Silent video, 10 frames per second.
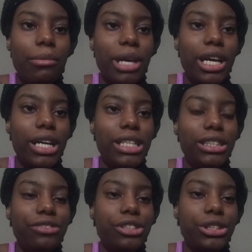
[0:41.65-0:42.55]

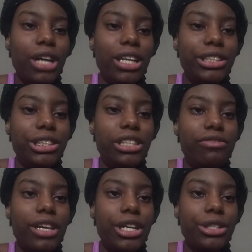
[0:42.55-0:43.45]
because if you're trying to
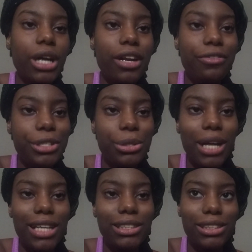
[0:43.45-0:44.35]
shift and you're trying to
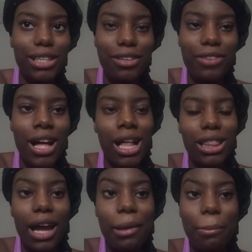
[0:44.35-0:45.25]
visualize and stuff,
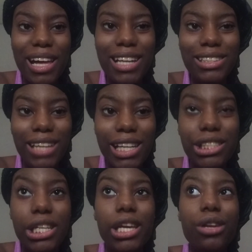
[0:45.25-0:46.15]
like
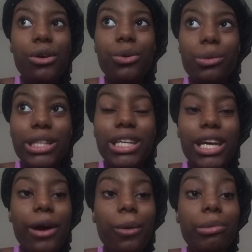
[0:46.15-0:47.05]
meditation, it'll
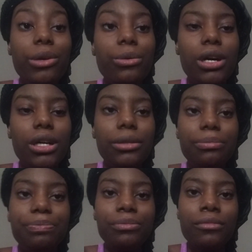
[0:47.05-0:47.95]
really help you
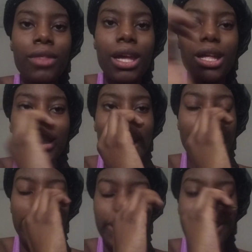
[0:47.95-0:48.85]

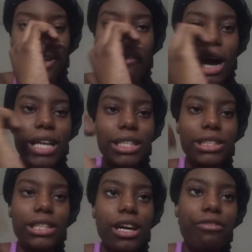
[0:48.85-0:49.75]
like clear your mind
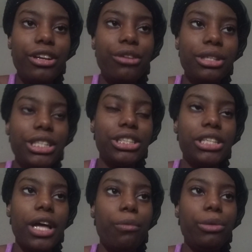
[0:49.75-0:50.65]
and stuff, and it'll really
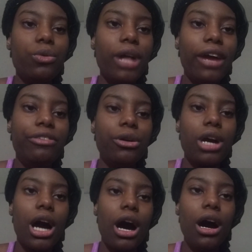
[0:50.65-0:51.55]
just help you like feel
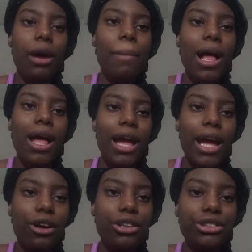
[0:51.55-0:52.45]
calm.
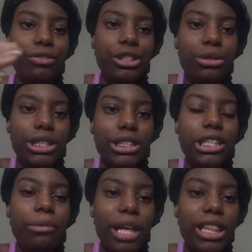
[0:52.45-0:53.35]
And also, if you're doing a
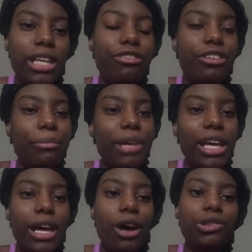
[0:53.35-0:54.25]
sleep method, for
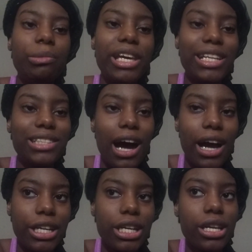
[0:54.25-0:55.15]
me, it helps me get
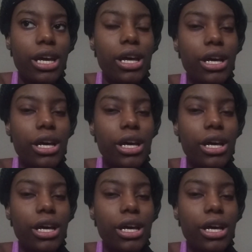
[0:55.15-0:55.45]
tired.